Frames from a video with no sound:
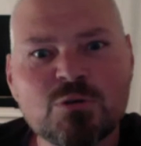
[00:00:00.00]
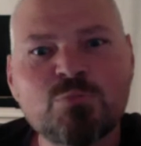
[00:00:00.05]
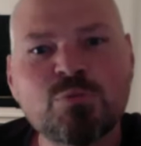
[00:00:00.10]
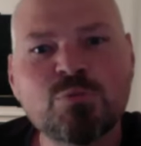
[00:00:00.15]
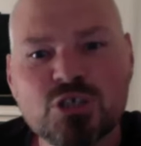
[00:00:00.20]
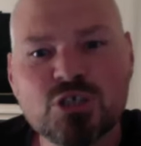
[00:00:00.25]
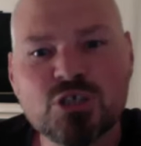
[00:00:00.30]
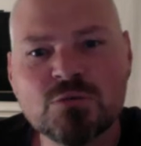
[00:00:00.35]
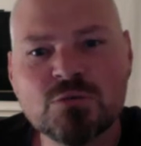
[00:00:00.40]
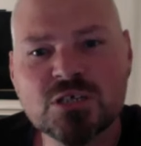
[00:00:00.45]

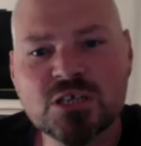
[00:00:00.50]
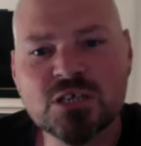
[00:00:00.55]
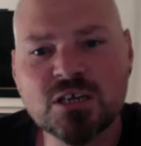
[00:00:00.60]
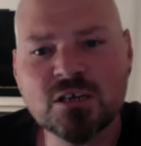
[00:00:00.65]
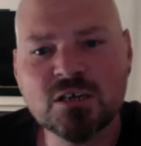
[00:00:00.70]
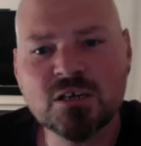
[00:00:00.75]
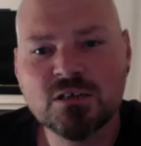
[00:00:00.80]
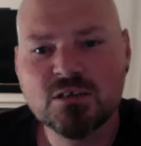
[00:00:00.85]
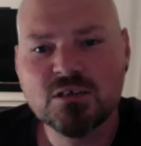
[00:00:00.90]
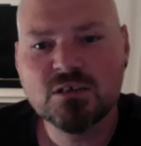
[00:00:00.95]
producing,
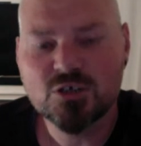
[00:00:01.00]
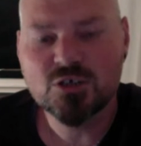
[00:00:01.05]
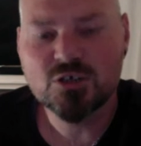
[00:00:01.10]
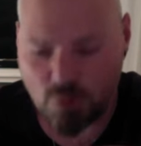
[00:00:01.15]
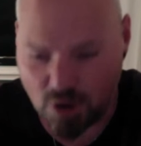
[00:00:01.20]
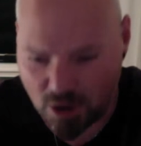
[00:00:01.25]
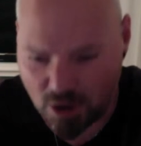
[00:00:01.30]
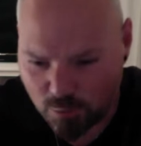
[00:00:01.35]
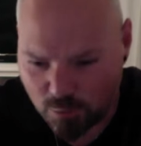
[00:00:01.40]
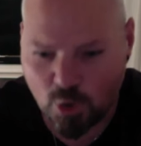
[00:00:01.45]
so
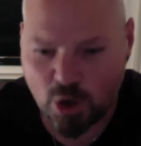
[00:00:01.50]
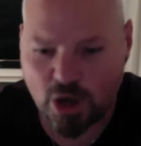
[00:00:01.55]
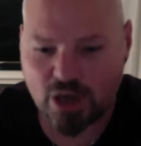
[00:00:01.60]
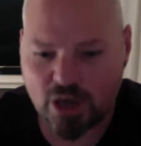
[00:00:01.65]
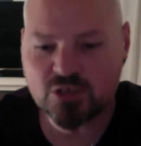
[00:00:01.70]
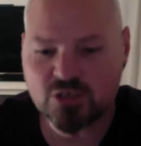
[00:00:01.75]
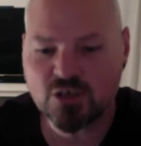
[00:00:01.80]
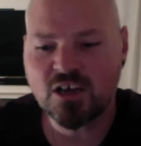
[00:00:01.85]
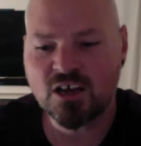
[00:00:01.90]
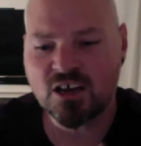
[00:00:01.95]
I
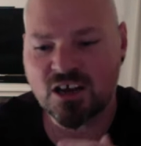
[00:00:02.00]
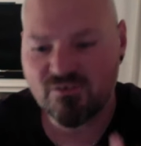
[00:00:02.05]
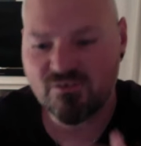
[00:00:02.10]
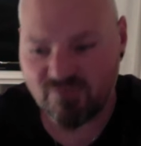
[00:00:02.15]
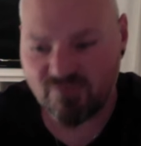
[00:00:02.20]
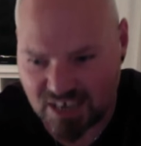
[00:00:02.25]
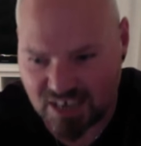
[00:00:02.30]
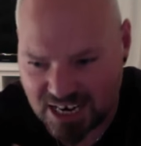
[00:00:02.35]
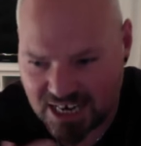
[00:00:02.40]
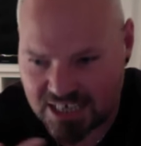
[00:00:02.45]
worked on it and I
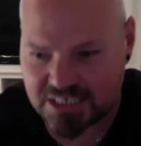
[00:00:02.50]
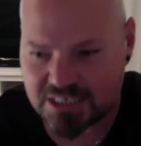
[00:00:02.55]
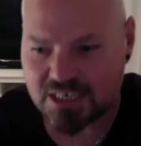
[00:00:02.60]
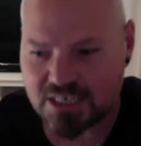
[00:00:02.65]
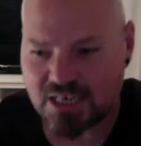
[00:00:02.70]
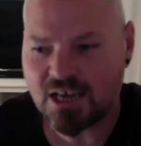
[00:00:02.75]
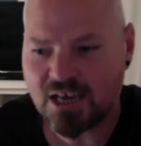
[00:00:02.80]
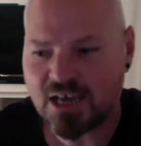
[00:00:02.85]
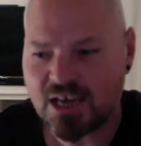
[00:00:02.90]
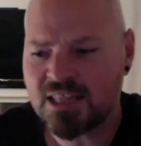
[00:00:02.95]
finessed
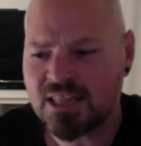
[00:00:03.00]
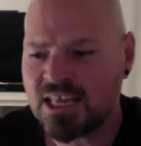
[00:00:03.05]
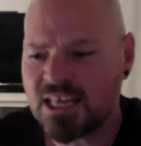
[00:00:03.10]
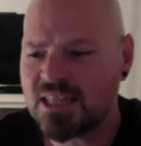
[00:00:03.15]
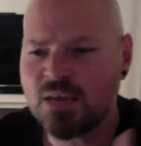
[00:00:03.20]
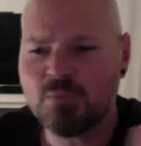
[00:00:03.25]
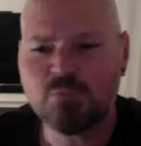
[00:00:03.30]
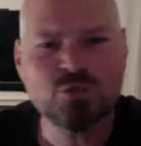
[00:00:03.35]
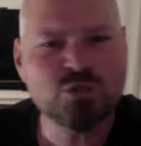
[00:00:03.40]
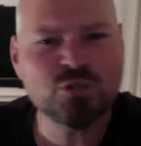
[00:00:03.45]
it, and then
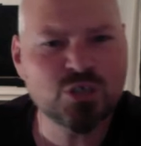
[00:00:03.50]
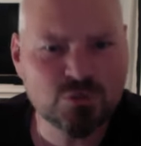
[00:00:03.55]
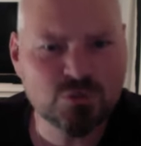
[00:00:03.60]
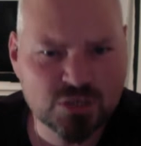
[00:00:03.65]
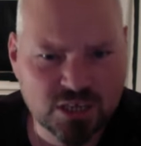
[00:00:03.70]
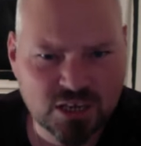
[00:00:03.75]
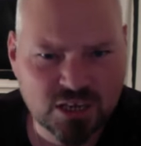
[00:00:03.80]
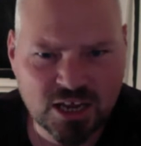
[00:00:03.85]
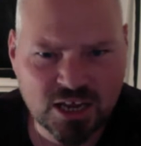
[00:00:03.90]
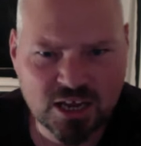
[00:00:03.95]
they
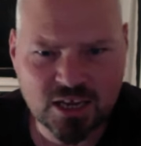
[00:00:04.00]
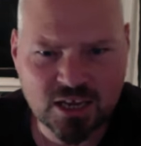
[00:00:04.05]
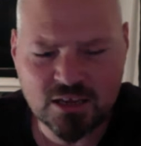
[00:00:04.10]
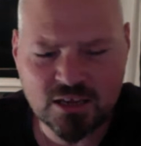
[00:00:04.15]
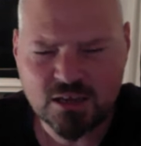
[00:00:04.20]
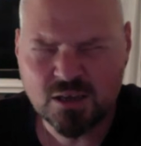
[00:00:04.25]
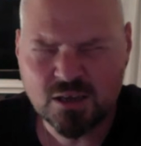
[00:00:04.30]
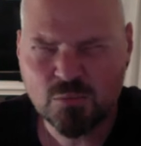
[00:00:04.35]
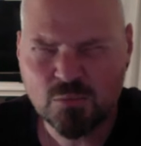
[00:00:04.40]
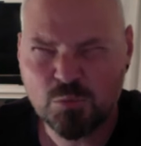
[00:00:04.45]
produced a
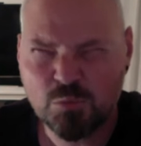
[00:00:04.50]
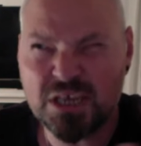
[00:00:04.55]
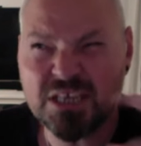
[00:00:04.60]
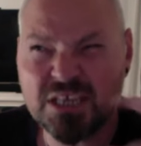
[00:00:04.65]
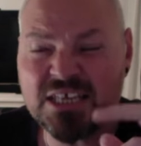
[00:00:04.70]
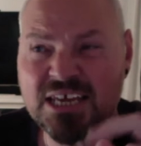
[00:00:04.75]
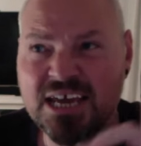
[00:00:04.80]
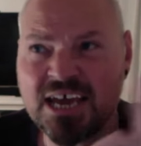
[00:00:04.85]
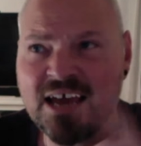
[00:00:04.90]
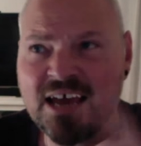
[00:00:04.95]

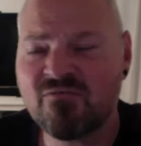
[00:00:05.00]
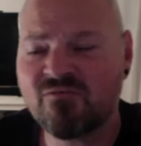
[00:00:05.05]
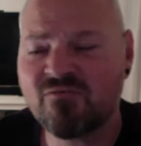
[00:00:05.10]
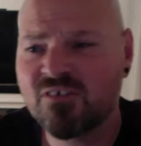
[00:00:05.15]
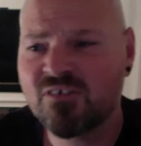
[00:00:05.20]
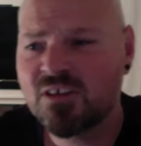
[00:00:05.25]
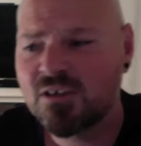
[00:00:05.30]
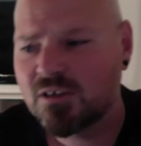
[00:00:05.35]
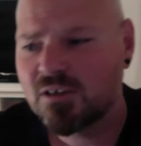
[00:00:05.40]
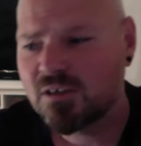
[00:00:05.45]
PDF
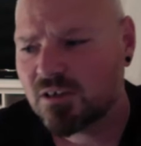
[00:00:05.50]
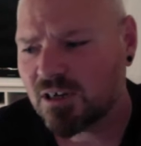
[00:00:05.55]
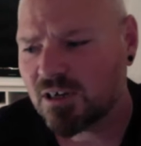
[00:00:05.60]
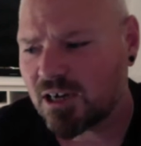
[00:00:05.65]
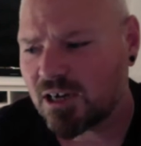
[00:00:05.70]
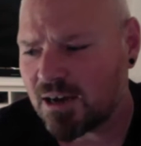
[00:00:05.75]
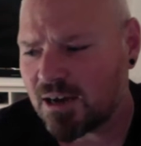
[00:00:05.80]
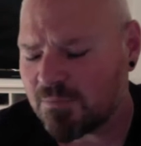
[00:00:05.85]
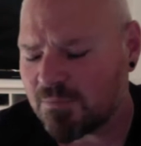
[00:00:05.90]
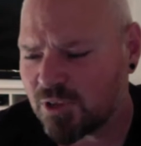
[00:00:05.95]

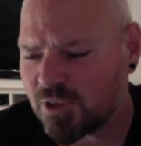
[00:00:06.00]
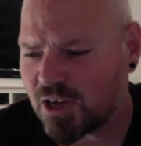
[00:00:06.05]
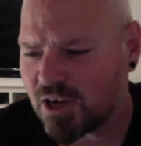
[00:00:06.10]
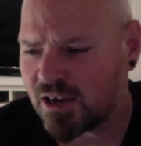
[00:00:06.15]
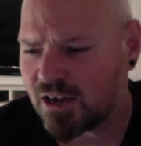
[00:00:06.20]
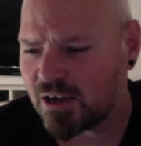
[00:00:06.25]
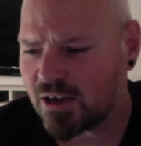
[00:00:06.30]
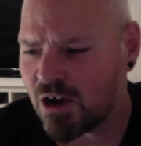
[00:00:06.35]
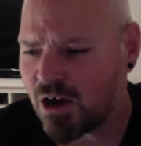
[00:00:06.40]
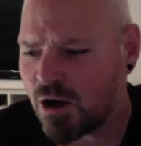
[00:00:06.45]
um, that I
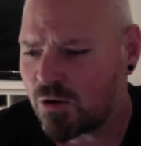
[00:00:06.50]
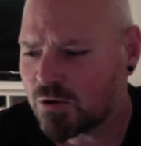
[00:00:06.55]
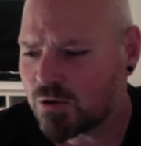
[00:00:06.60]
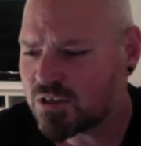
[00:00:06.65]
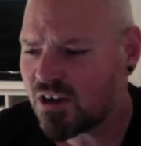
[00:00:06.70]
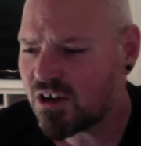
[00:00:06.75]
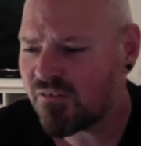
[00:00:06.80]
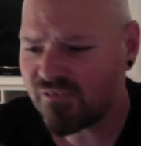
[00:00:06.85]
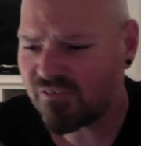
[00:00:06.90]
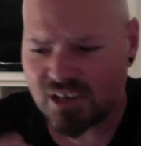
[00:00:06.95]
got hold
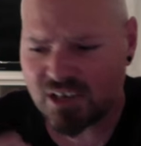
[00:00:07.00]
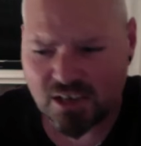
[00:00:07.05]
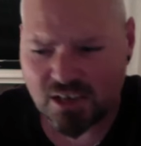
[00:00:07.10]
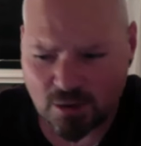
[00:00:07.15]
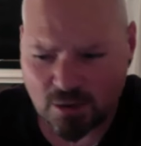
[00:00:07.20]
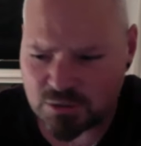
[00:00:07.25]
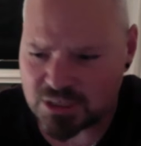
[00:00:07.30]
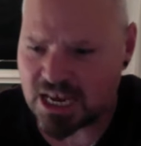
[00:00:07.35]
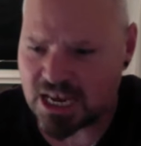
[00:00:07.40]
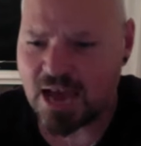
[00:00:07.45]
of, and I
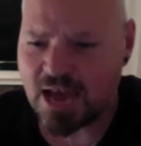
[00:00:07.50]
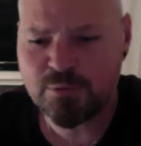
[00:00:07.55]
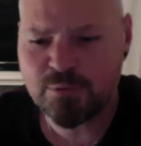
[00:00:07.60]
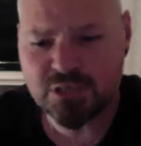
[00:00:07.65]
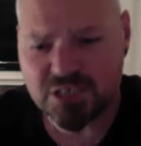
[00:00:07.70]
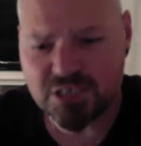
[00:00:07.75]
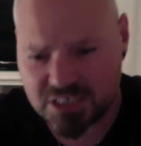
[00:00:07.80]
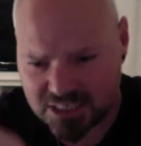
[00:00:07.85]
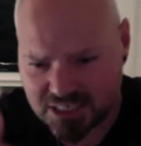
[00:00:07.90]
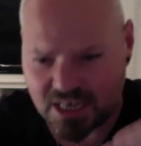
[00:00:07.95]
was happy
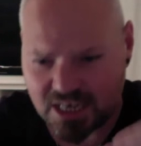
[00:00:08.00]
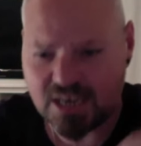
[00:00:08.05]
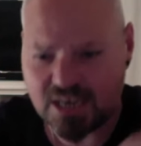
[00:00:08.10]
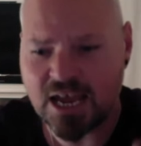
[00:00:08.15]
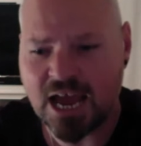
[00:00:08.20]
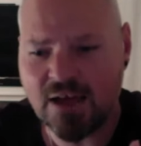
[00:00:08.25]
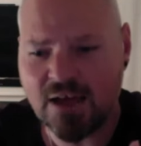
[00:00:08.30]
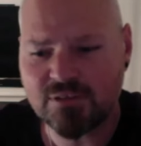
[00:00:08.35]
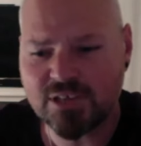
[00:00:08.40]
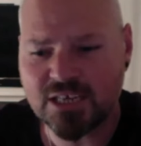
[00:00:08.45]
to see
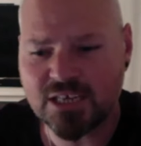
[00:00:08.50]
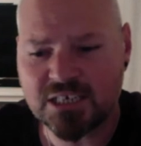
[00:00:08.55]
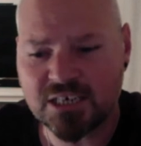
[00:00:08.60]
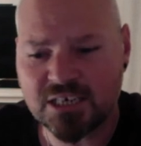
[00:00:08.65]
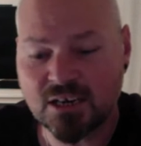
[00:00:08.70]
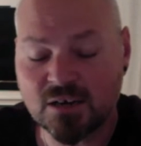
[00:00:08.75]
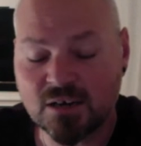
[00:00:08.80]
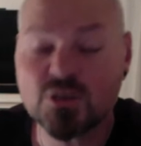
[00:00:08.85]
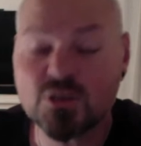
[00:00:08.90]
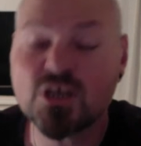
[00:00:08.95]
how they did it,
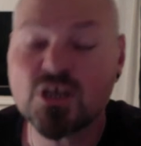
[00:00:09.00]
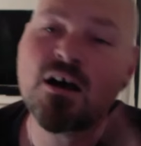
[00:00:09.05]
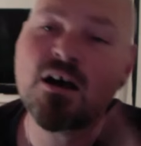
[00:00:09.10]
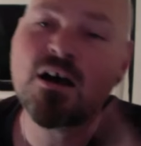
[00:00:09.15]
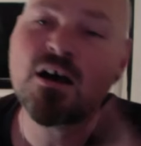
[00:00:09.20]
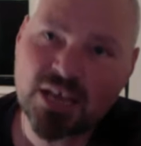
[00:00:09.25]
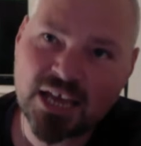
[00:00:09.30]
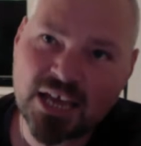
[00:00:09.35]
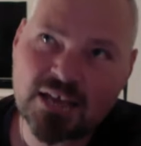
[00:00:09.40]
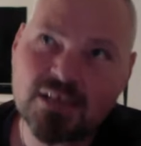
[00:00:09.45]
and I was like, oh,
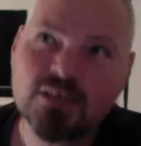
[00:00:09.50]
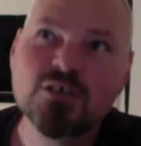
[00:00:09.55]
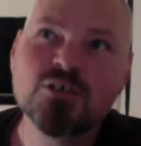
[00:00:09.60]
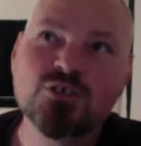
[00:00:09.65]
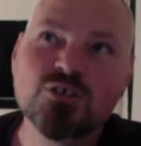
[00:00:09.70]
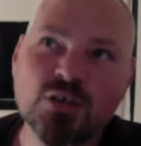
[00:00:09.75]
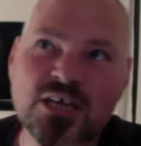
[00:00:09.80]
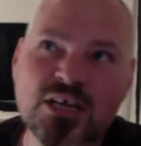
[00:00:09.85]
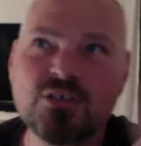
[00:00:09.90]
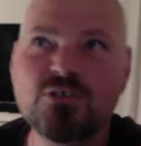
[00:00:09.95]
okay,
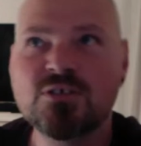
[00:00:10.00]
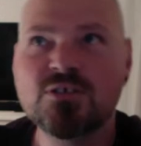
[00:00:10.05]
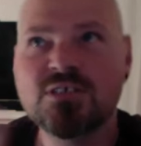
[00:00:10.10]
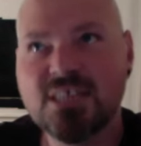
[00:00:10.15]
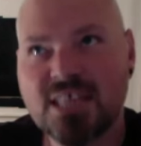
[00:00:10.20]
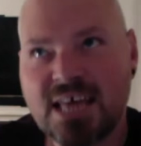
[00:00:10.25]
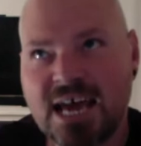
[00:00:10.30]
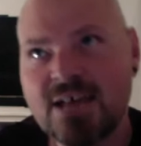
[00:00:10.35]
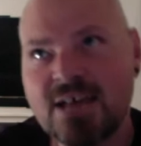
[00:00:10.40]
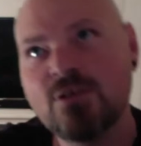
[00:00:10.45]
so he does
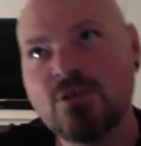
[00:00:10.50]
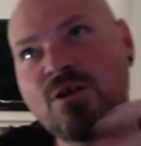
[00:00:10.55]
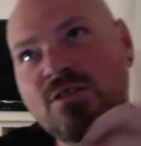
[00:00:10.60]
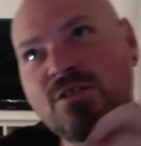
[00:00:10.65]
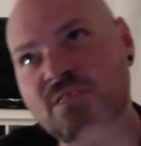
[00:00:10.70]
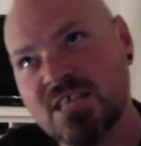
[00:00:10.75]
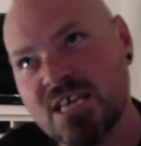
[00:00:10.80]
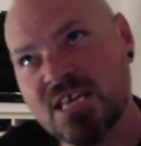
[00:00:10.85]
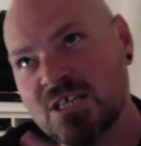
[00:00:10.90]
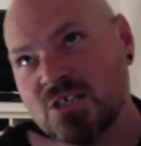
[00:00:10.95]
that,
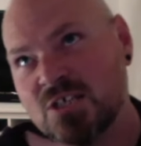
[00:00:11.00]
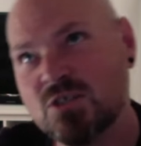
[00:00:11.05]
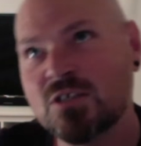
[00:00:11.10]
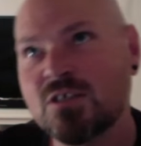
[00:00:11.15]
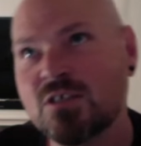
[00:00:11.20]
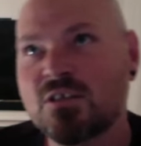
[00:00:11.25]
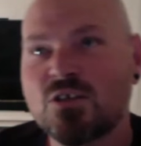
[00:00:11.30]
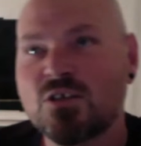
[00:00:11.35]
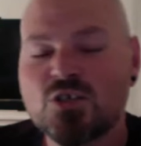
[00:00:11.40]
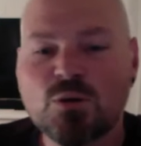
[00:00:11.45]
not this.
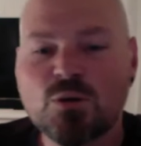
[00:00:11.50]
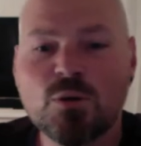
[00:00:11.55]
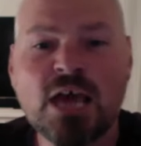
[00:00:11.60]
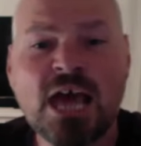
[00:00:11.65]
So it